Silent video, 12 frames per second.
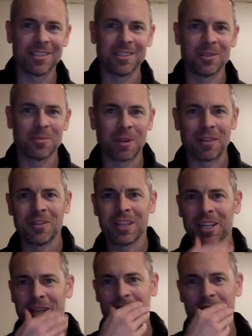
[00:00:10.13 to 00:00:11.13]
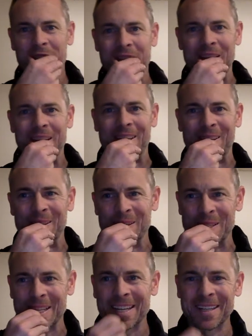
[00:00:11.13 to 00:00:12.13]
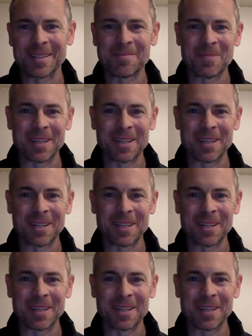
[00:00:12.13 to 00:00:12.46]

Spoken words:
doing my video for the newsletter,